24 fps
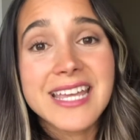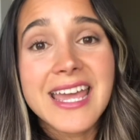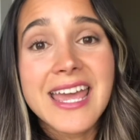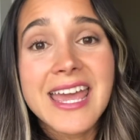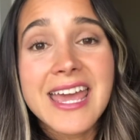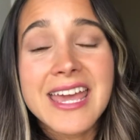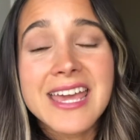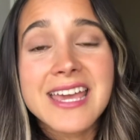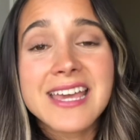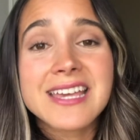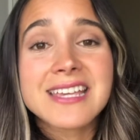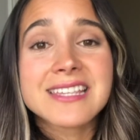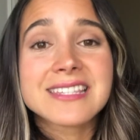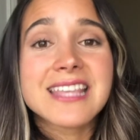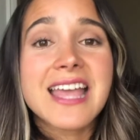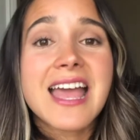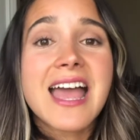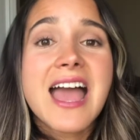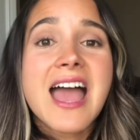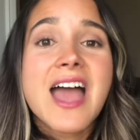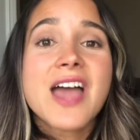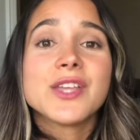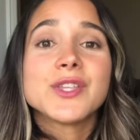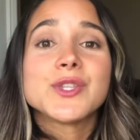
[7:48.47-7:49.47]
is
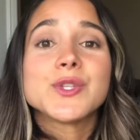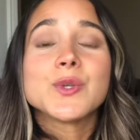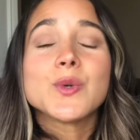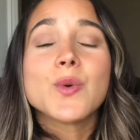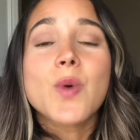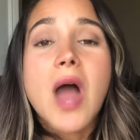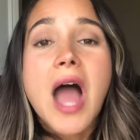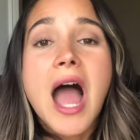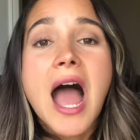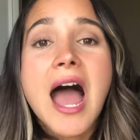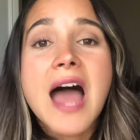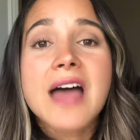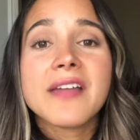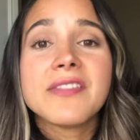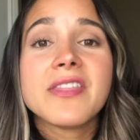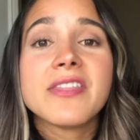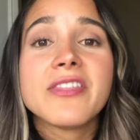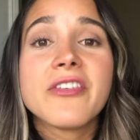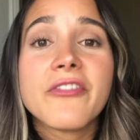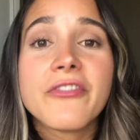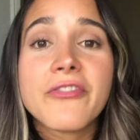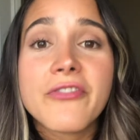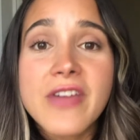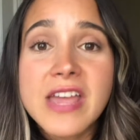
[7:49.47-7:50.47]
to add the
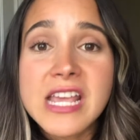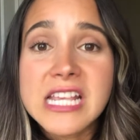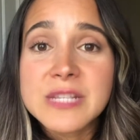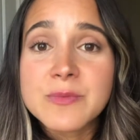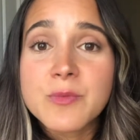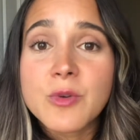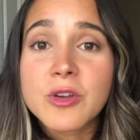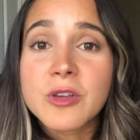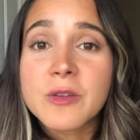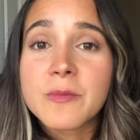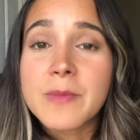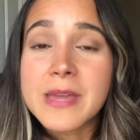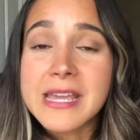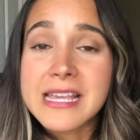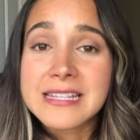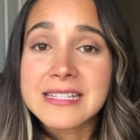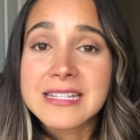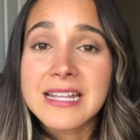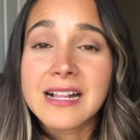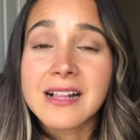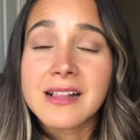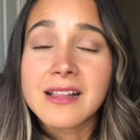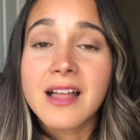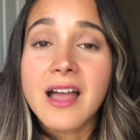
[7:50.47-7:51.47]
Facebook
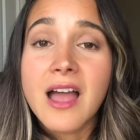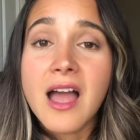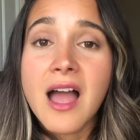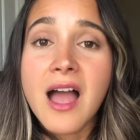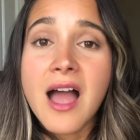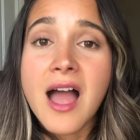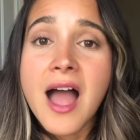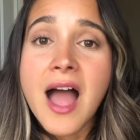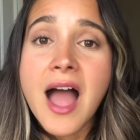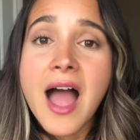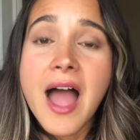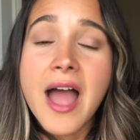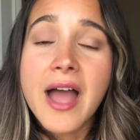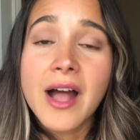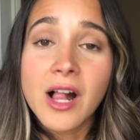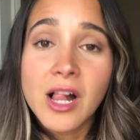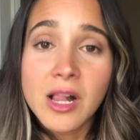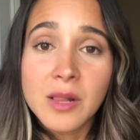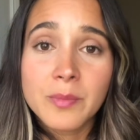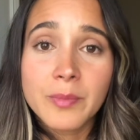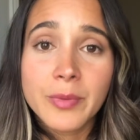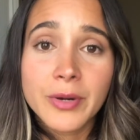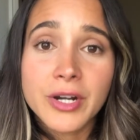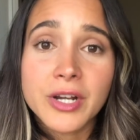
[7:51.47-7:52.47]
Pixel
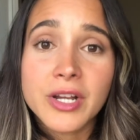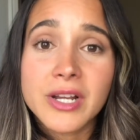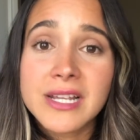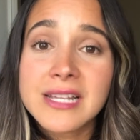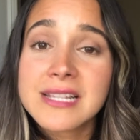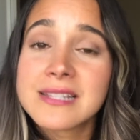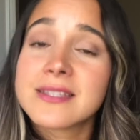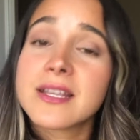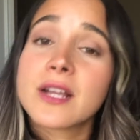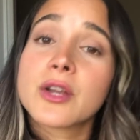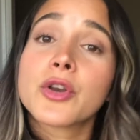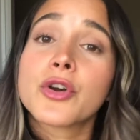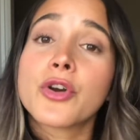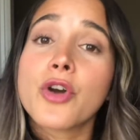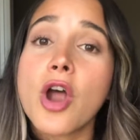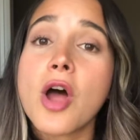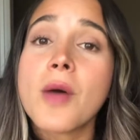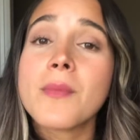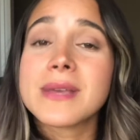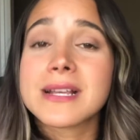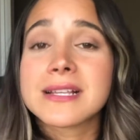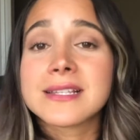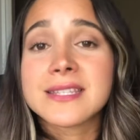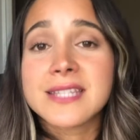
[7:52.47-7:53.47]
helper. It's a Chrome
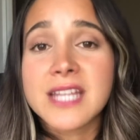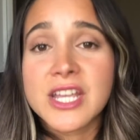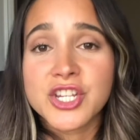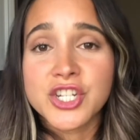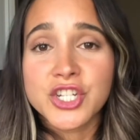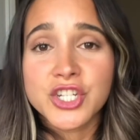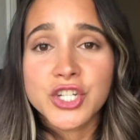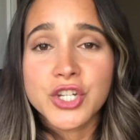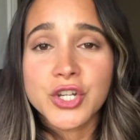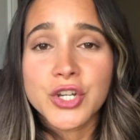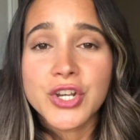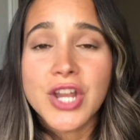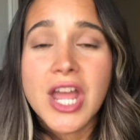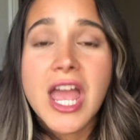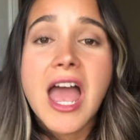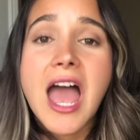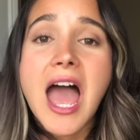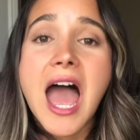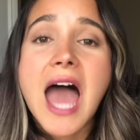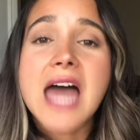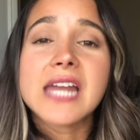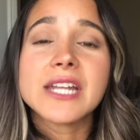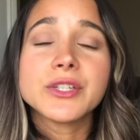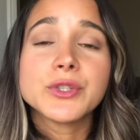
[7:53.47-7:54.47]
extension.
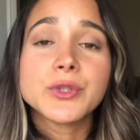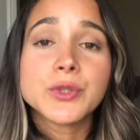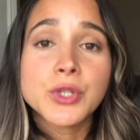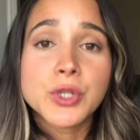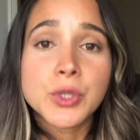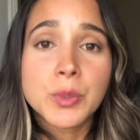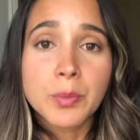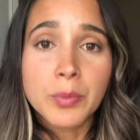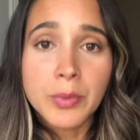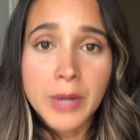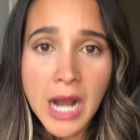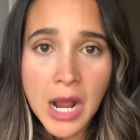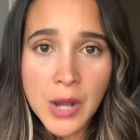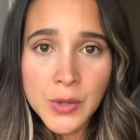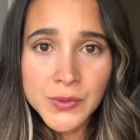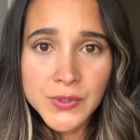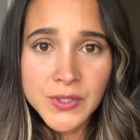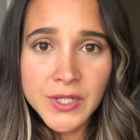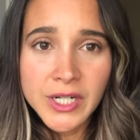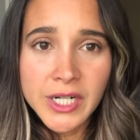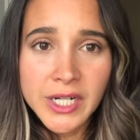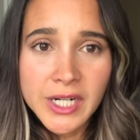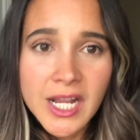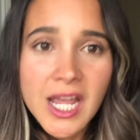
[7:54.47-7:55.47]
Add it to your
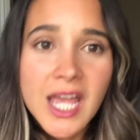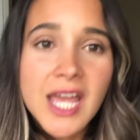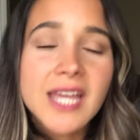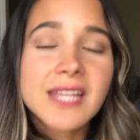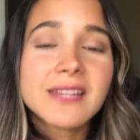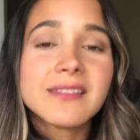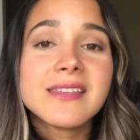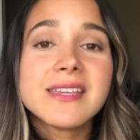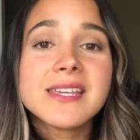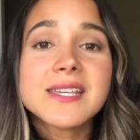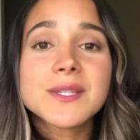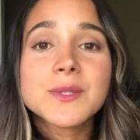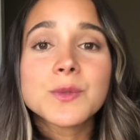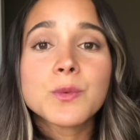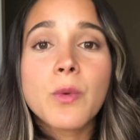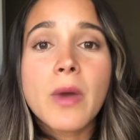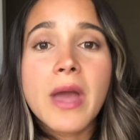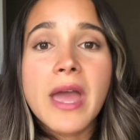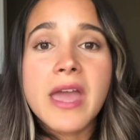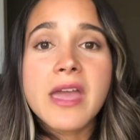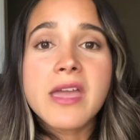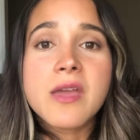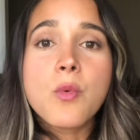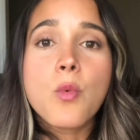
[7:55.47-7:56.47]
browser. This
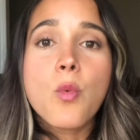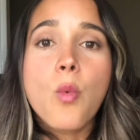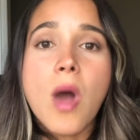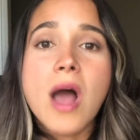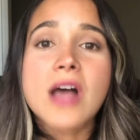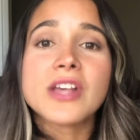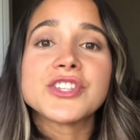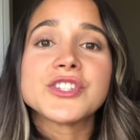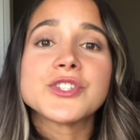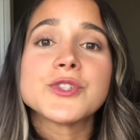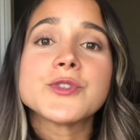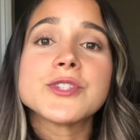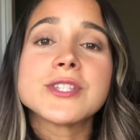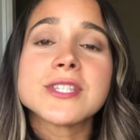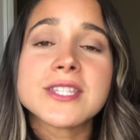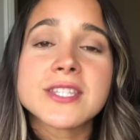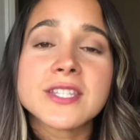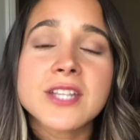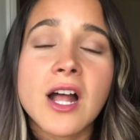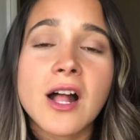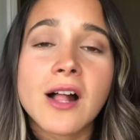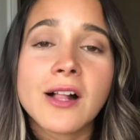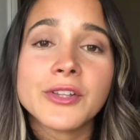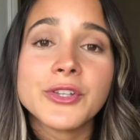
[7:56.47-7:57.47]
way, once you
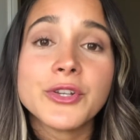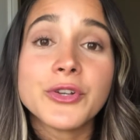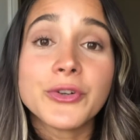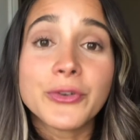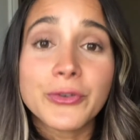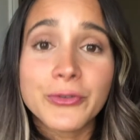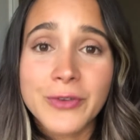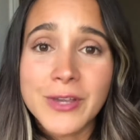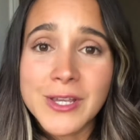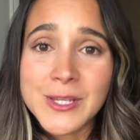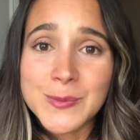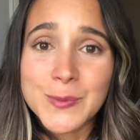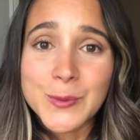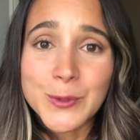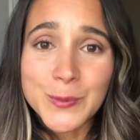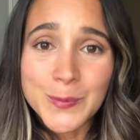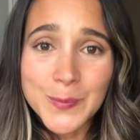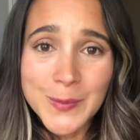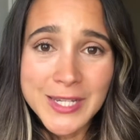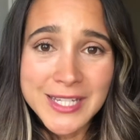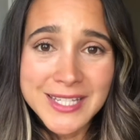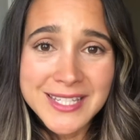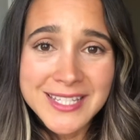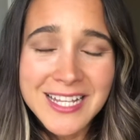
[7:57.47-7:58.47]
install your Facebook
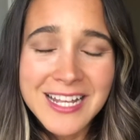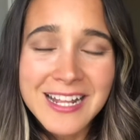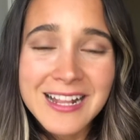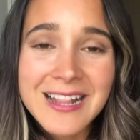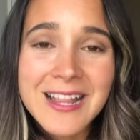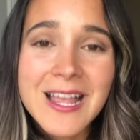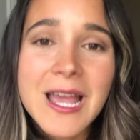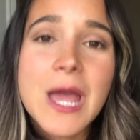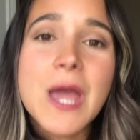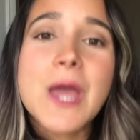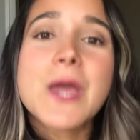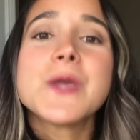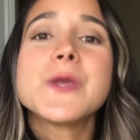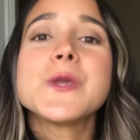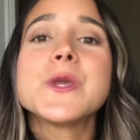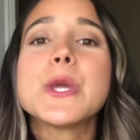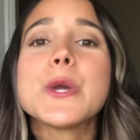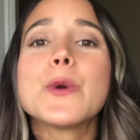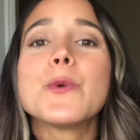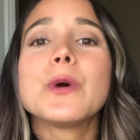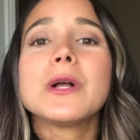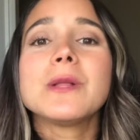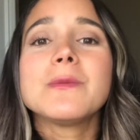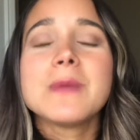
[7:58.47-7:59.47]
Pixel, you
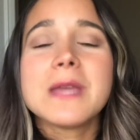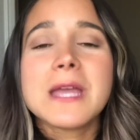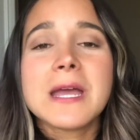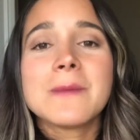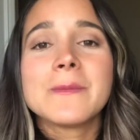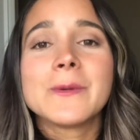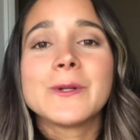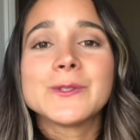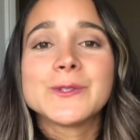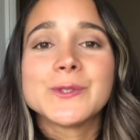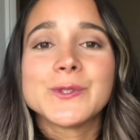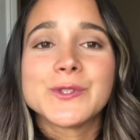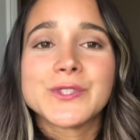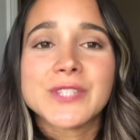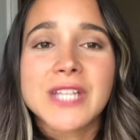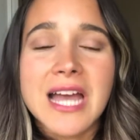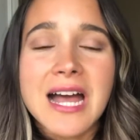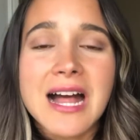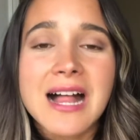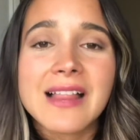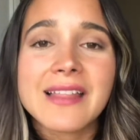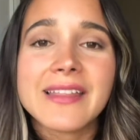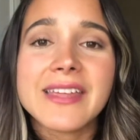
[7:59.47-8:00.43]
will be able to tell